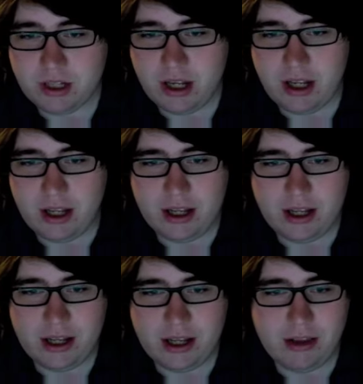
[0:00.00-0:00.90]

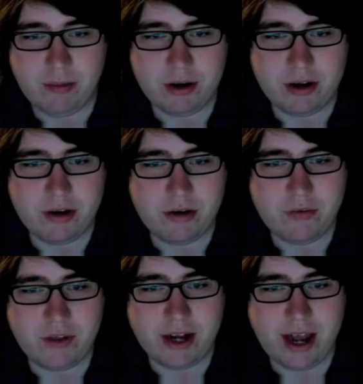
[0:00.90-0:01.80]
and they want to know if
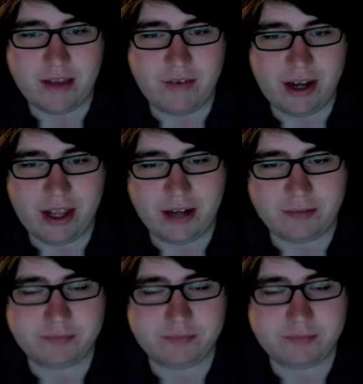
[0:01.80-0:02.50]
they can activate it yet.